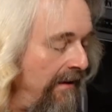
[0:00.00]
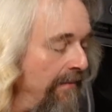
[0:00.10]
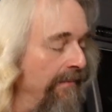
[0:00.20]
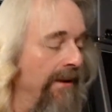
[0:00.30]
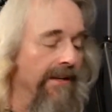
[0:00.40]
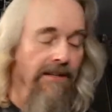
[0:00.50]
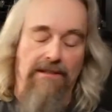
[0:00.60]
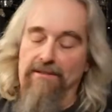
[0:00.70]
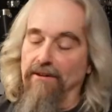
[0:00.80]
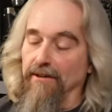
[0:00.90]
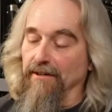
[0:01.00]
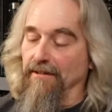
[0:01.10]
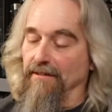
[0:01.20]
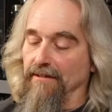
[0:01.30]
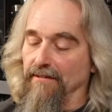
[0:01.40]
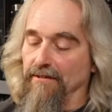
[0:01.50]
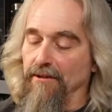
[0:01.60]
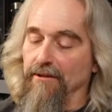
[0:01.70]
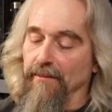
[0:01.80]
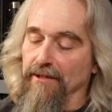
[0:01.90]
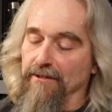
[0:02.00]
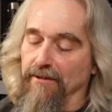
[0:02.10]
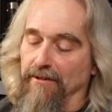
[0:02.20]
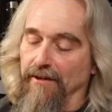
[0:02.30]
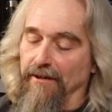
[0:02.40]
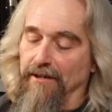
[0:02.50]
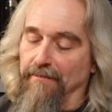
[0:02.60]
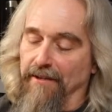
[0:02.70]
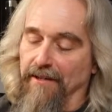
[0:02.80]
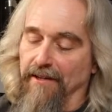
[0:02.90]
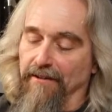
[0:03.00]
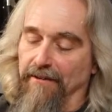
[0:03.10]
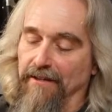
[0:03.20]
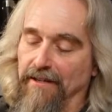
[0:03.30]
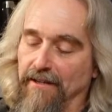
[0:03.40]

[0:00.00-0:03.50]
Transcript: making his art, two-dimensional art, come together.